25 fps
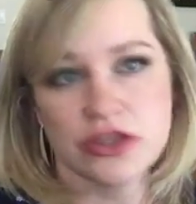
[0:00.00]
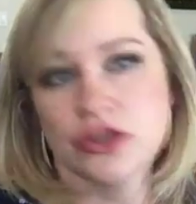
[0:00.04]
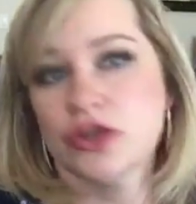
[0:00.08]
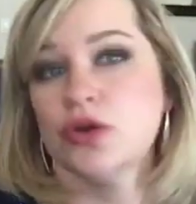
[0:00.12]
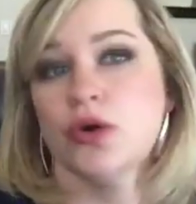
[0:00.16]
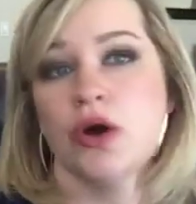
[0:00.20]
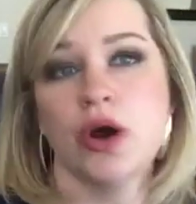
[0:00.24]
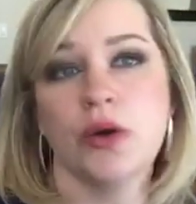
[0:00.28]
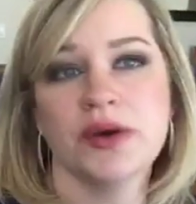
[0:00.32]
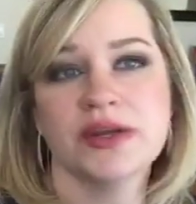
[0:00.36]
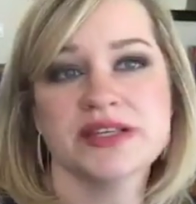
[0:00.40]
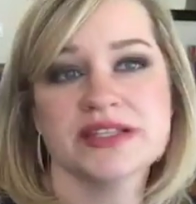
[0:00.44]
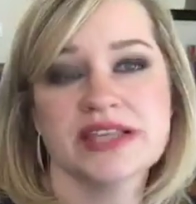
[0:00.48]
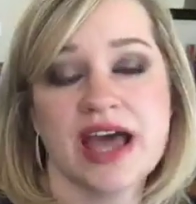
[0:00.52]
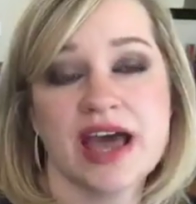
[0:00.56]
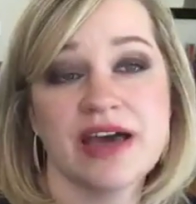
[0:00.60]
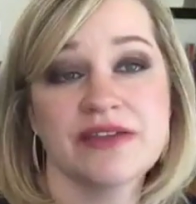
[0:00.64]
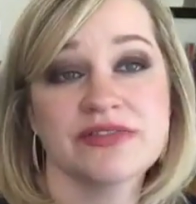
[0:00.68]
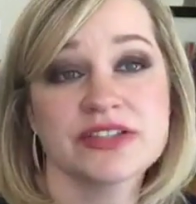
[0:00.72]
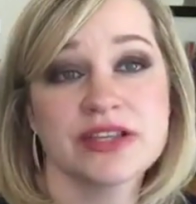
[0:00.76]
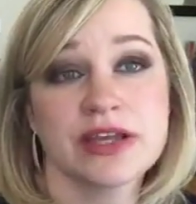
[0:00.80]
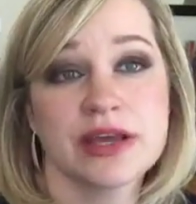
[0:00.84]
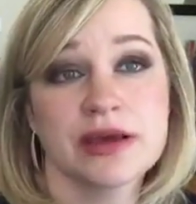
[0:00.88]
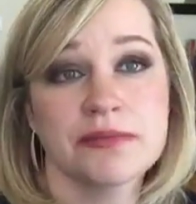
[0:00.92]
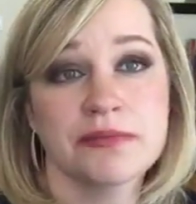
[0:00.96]
You always have
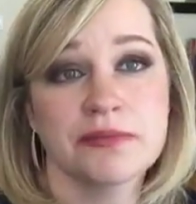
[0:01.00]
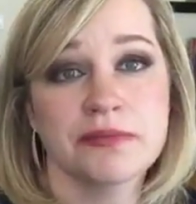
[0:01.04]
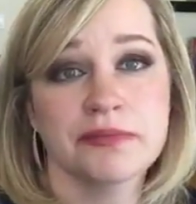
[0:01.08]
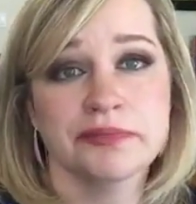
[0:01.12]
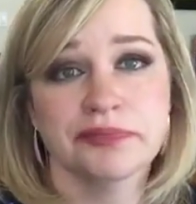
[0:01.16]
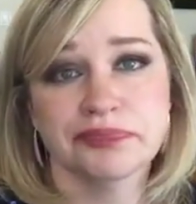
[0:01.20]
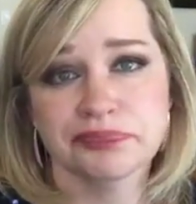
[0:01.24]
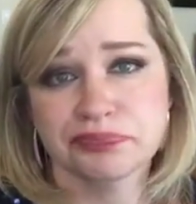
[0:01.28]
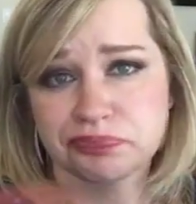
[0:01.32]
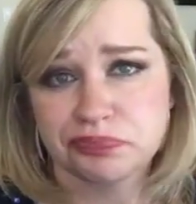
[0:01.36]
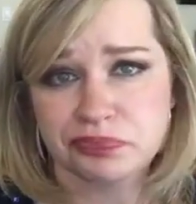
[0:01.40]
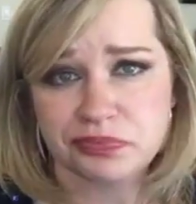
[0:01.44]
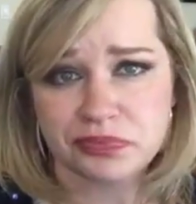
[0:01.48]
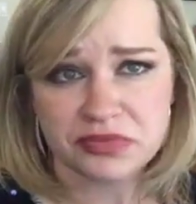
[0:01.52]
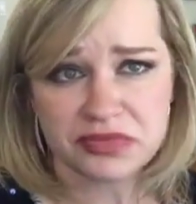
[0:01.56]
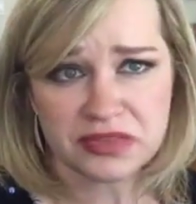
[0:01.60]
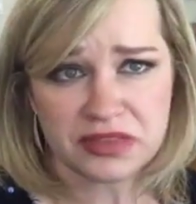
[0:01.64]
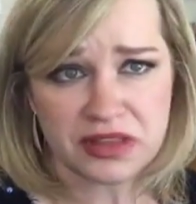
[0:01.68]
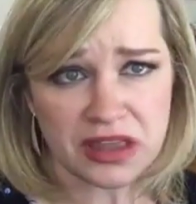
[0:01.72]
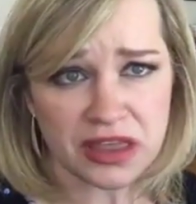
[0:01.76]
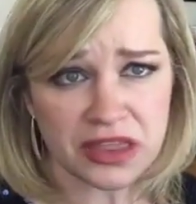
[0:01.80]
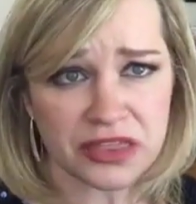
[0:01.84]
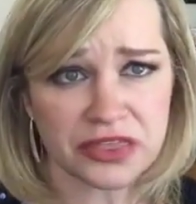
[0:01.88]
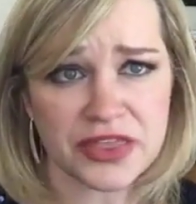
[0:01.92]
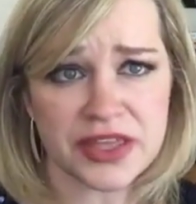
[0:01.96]
some
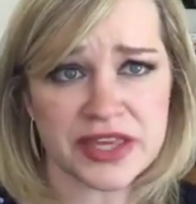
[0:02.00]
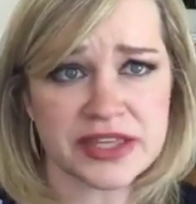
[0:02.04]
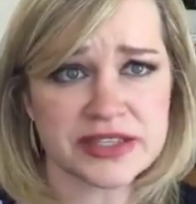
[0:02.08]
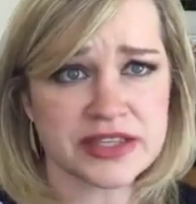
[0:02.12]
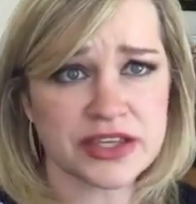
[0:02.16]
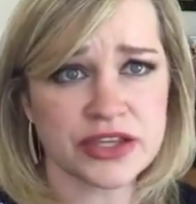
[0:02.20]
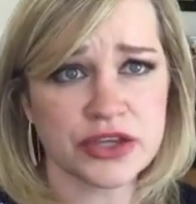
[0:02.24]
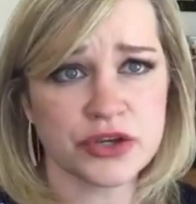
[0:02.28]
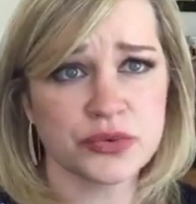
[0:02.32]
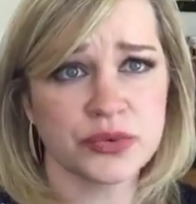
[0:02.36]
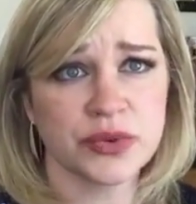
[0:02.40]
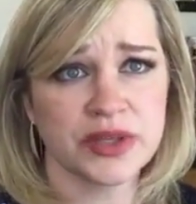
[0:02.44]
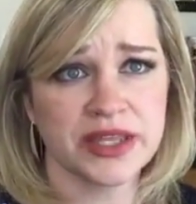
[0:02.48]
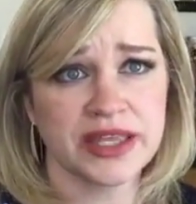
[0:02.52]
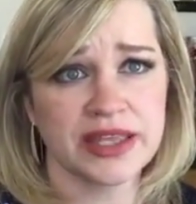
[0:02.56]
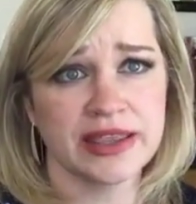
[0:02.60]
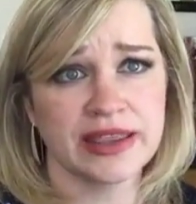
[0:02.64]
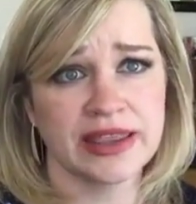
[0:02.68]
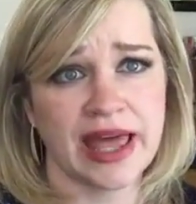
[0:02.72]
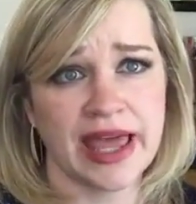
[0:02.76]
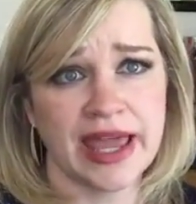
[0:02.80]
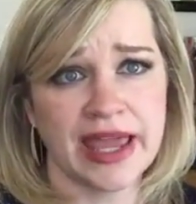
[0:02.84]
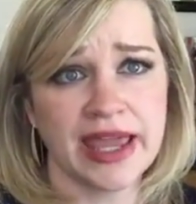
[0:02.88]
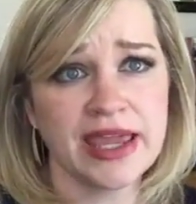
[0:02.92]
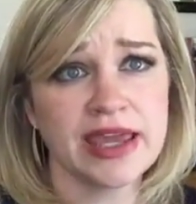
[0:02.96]
things that you really
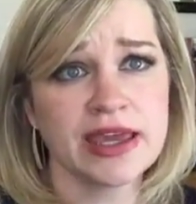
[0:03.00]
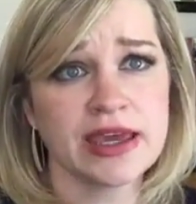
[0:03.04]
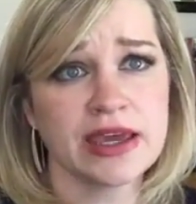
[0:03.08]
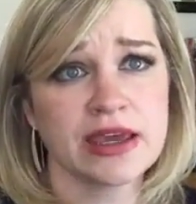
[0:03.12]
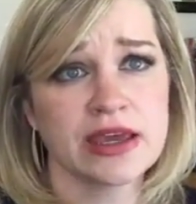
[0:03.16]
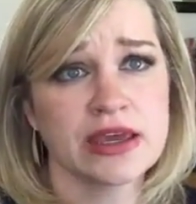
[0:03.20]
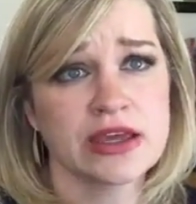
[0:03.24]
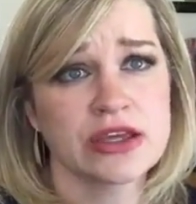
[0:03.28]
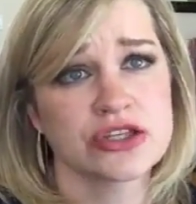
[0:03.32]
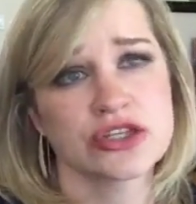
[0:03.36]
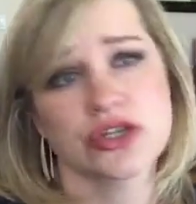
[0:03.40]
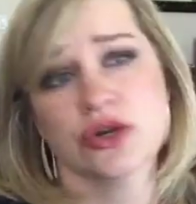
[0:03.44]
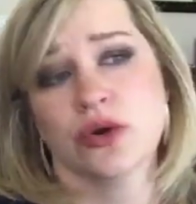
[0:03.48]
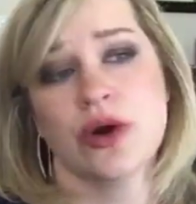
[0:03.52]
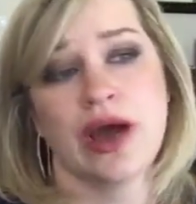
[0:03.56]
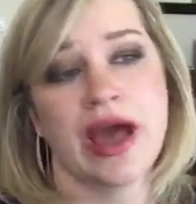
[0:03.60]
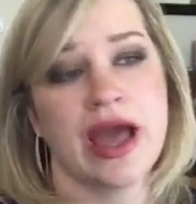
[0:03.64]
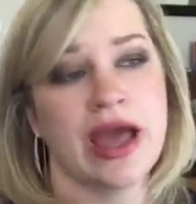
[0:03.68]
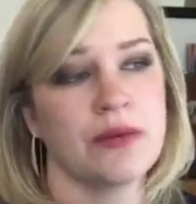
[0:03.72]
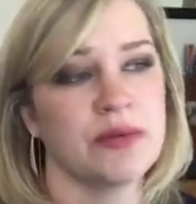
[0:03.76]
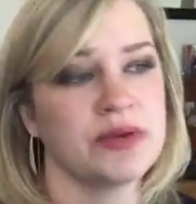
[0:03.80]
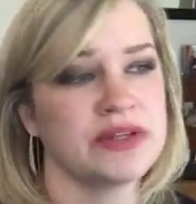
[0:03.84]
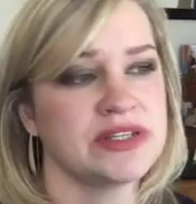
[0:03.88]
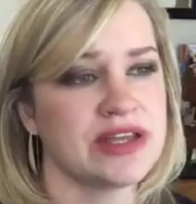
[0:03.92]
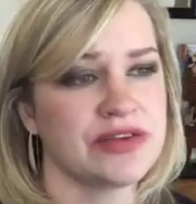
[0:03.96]
like, so
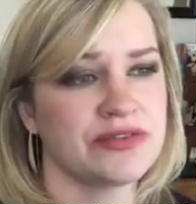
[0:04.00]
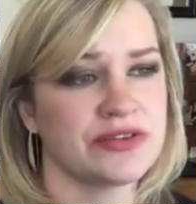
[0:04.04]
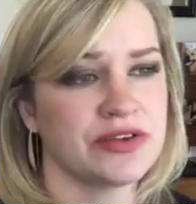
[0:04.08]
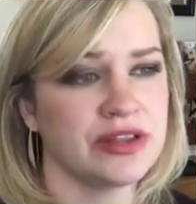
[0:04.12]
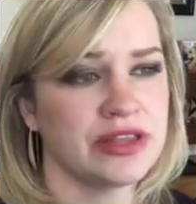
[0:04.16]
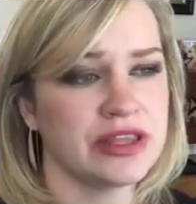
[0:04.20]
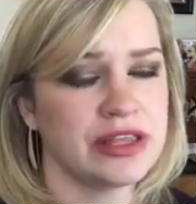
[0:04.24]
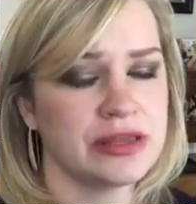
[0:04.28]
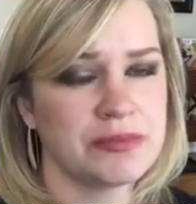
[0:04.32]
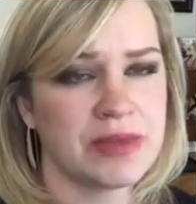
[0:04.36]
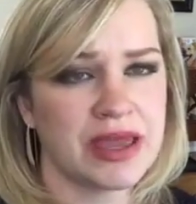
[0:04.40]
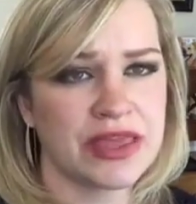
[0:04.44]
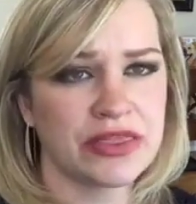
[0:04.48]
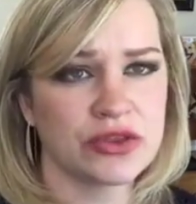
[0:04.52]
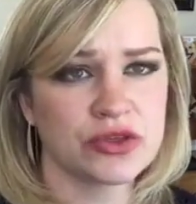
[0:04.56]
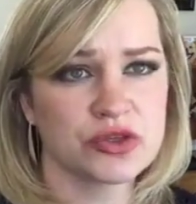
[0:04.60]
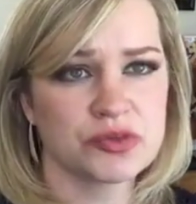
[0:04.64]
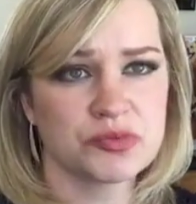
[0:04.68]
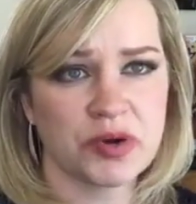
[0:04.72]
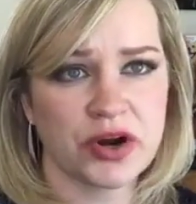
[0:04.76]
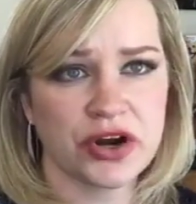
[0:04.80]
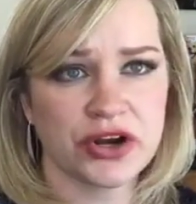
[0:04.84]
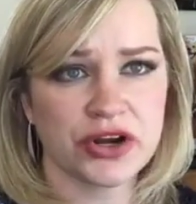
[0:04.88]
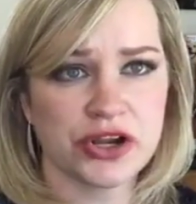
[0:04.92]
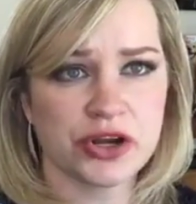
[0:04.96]
I would definitely make those
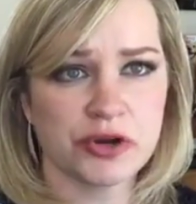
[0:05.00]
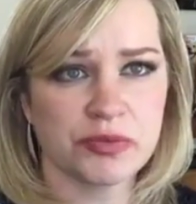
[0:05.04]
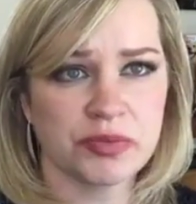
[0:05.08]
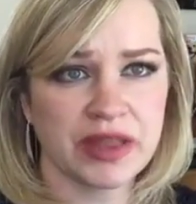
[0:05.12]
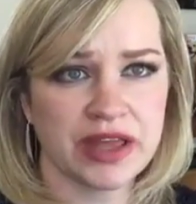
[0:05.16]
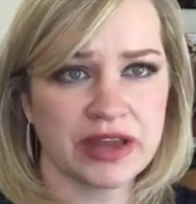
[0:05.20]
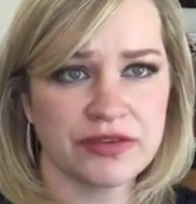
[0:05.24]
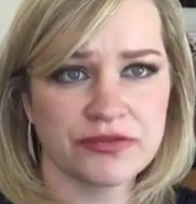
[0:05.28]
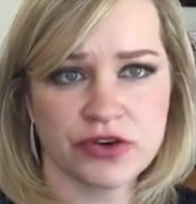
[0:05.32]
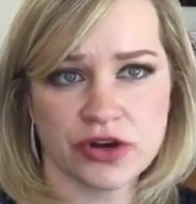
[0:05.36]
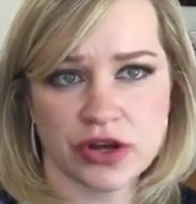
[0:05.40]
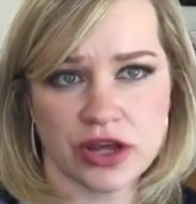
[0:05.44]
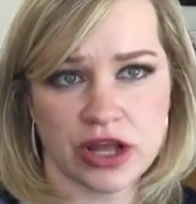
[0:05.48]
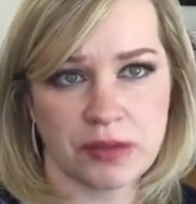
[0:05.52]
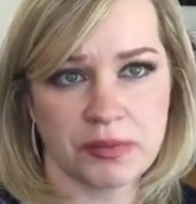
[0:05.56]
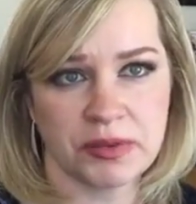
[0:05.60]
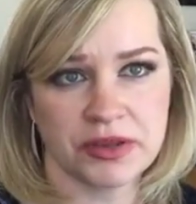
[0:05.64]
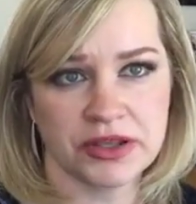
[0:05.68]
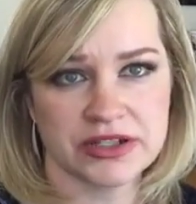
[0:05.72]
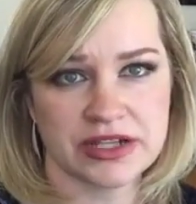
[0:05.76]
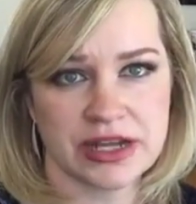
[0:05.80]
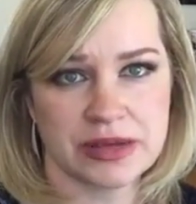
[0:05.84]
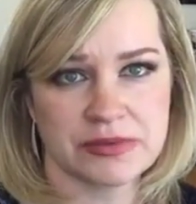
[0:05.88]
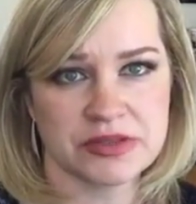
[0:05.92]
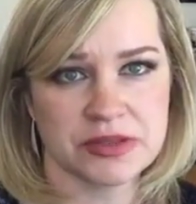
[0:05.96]
part of your plan for a couple
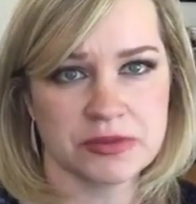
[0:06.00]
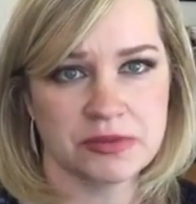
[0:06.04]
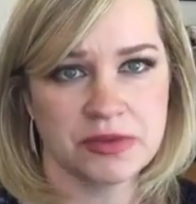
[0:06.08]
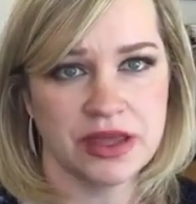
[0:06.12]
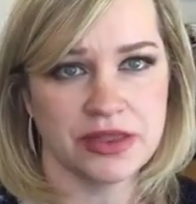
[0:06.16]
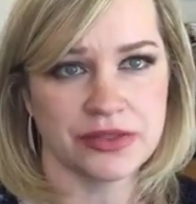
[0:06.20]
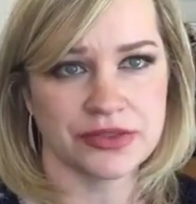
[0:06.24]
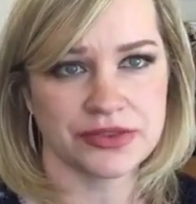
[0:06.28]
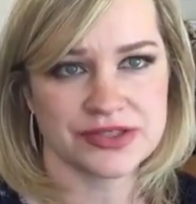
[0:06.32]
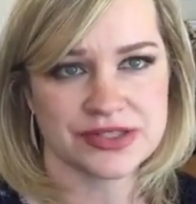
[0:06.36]
of times a month.